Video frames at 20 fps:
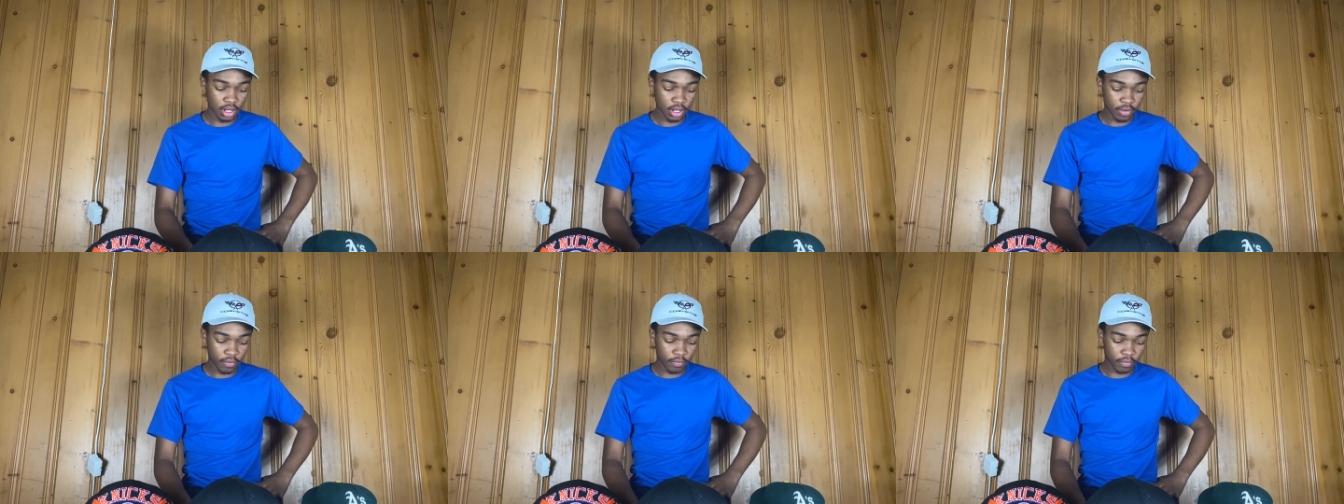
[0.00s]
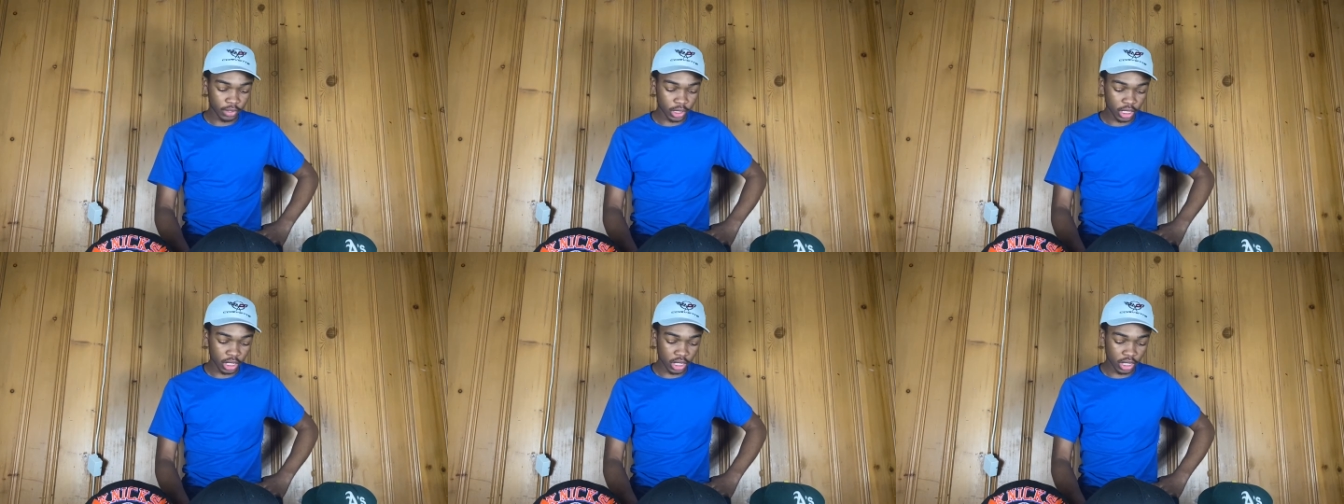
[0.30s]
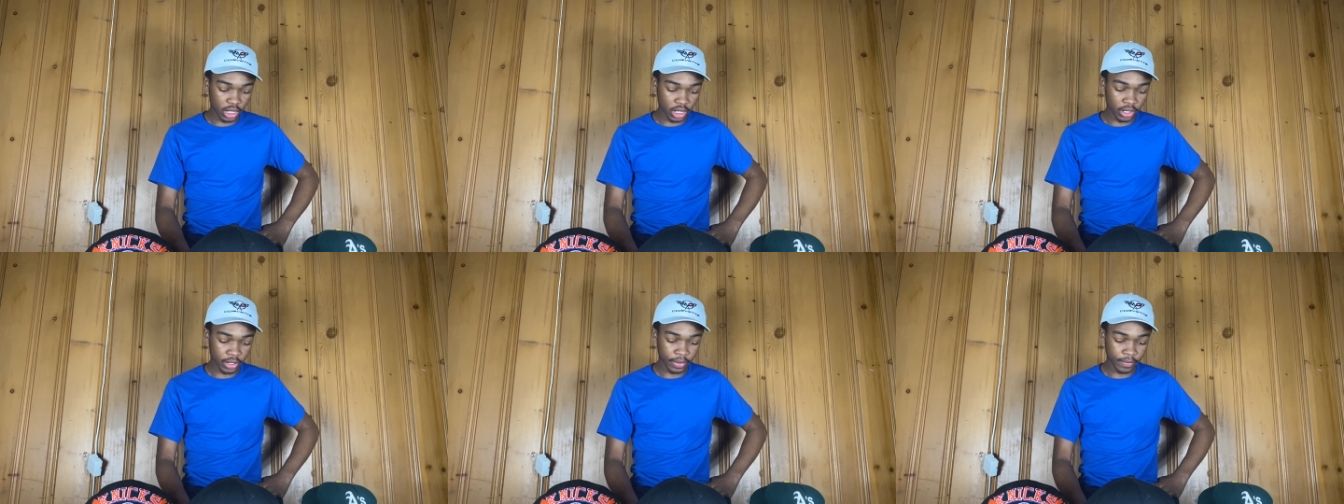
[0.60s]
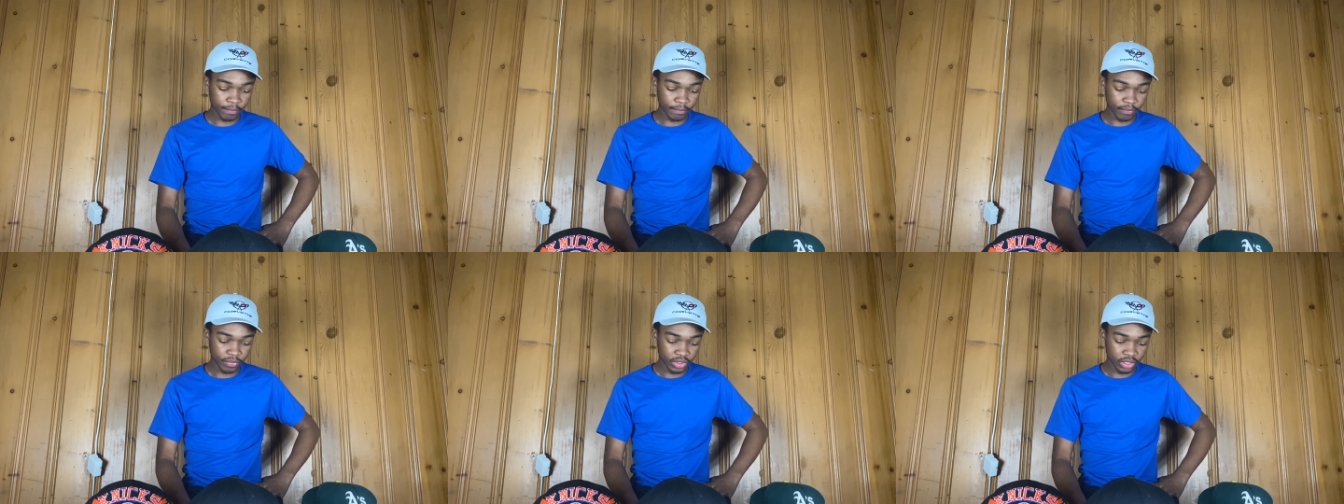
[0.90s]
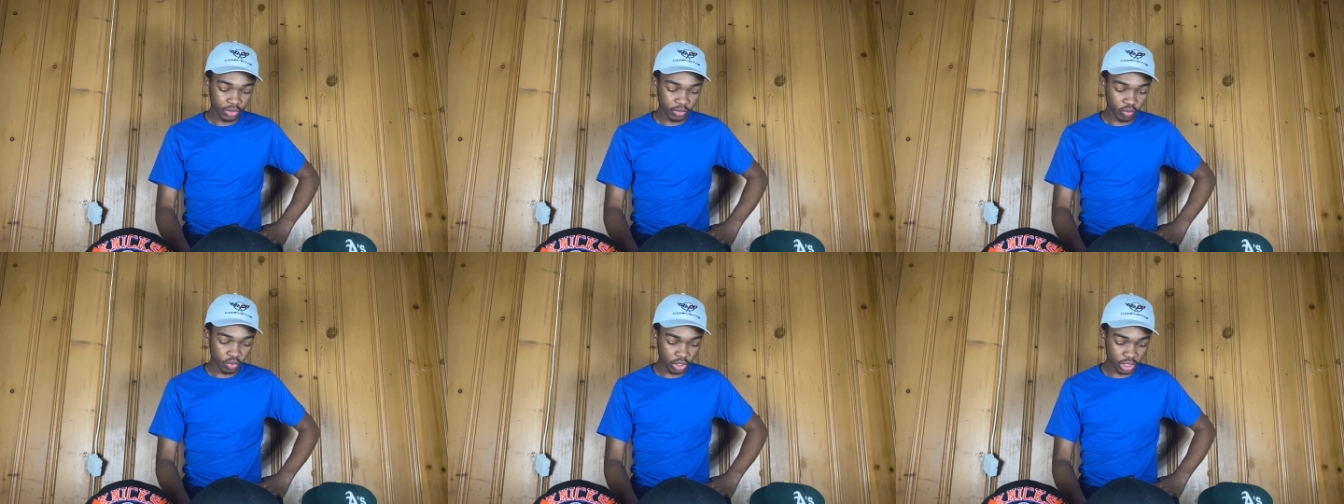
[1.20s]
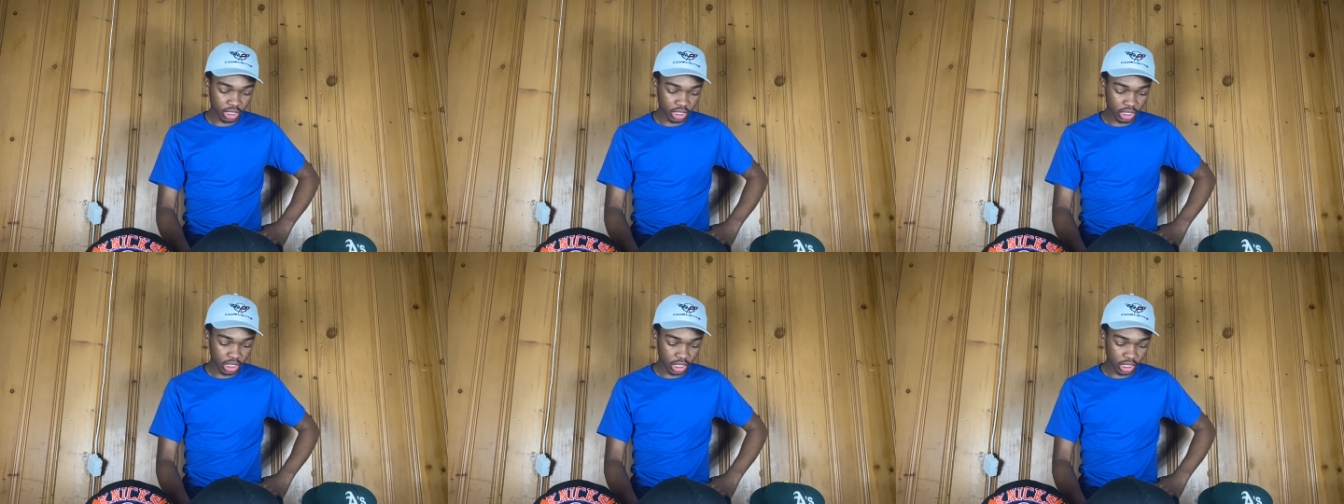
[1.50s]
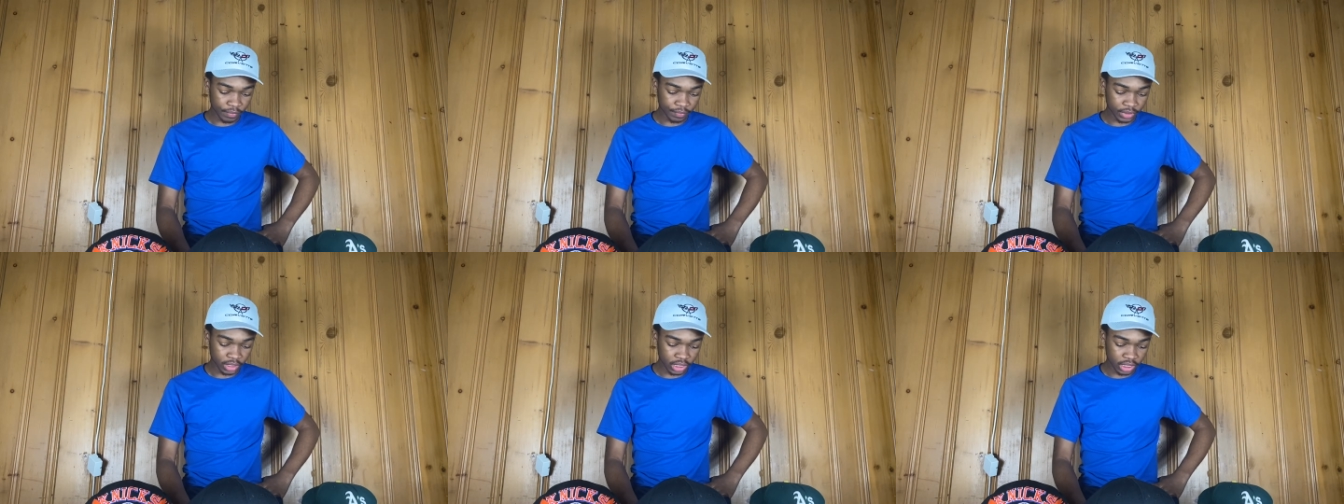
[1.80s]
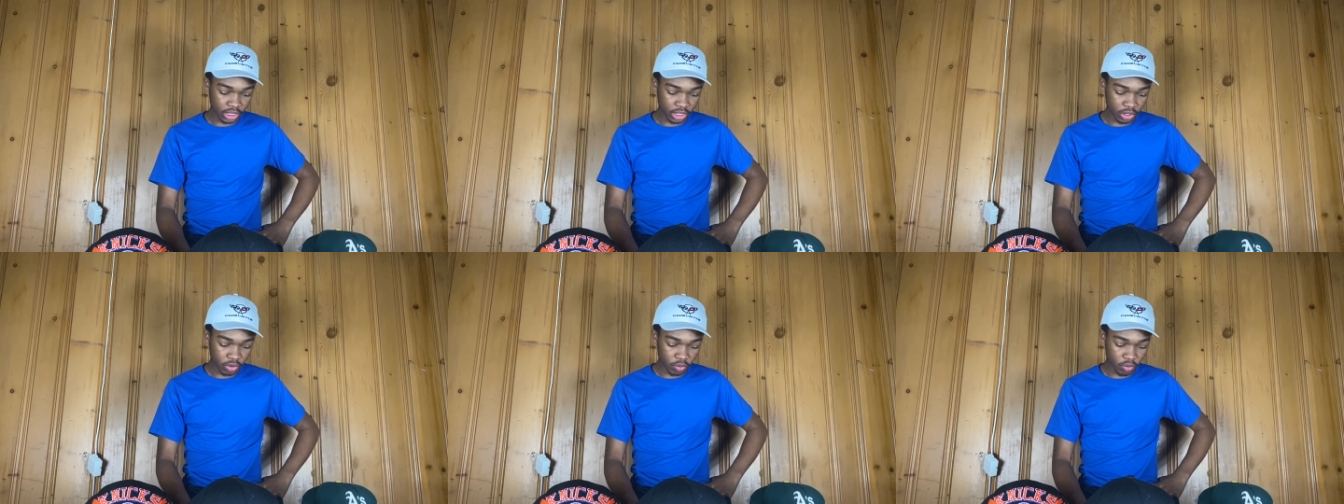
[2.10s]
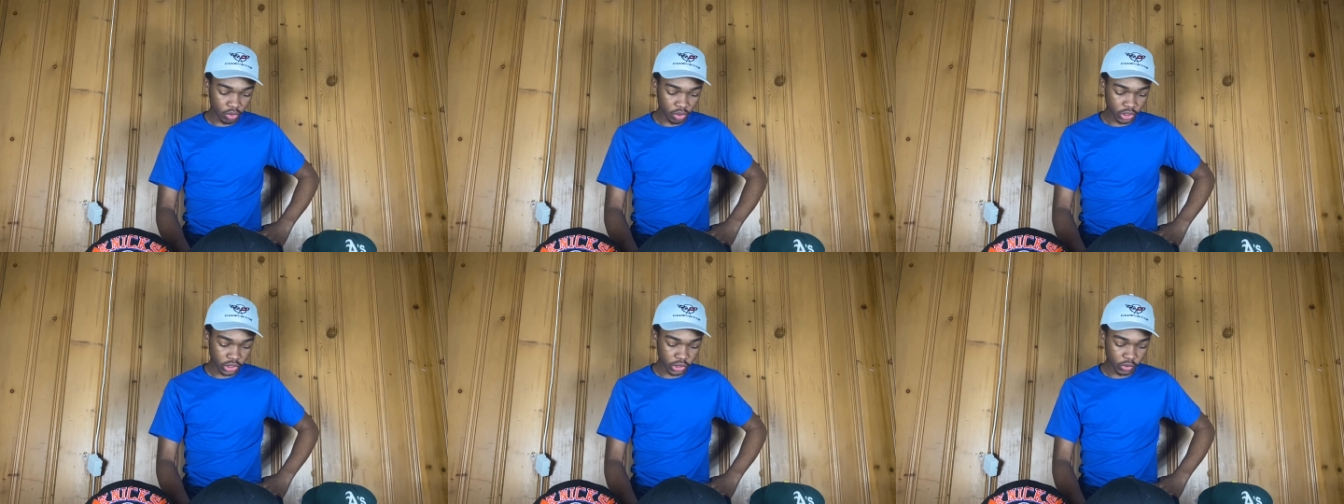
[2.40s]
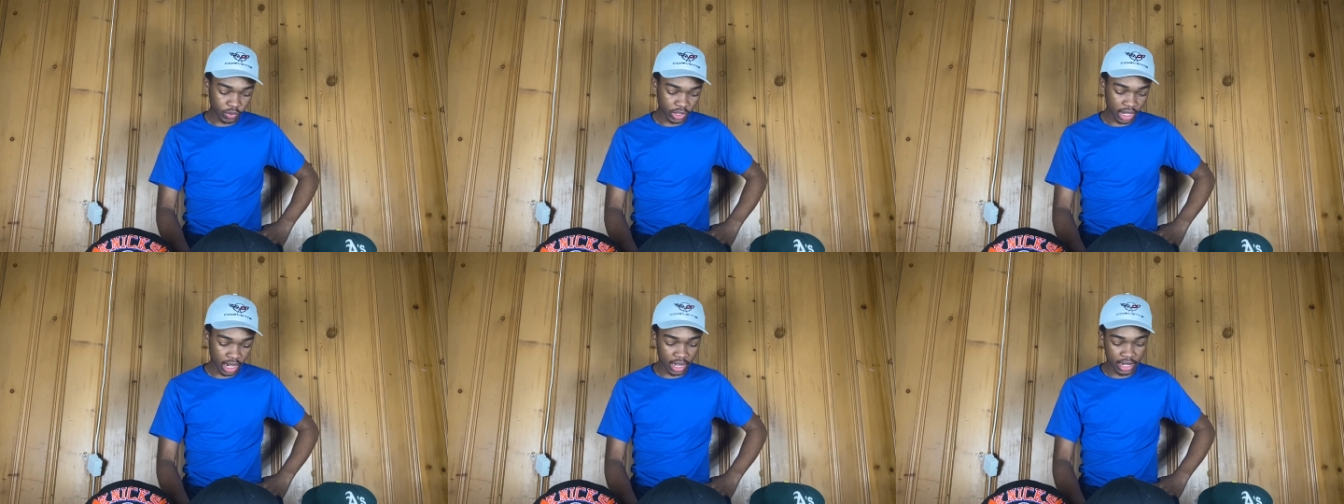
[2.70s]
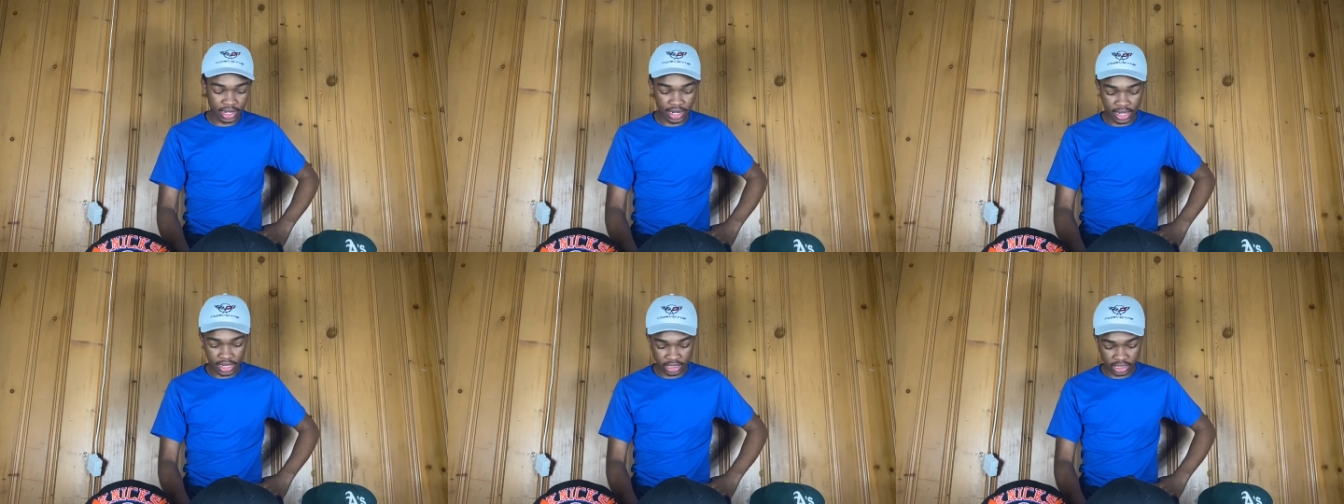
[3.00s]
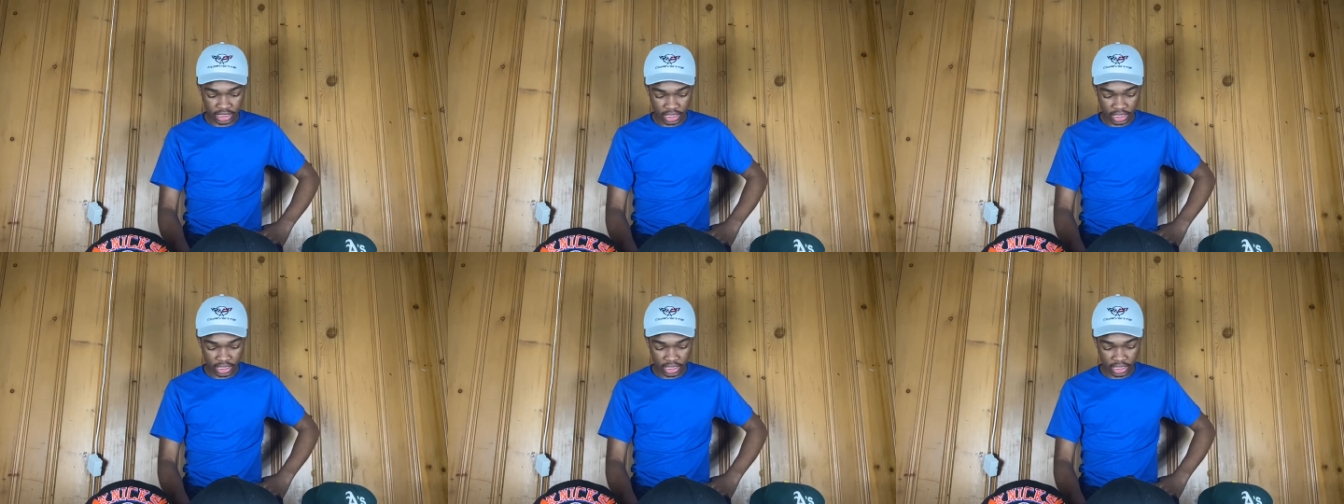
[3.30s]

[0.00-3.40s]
for the rookie of the year award. So we got next,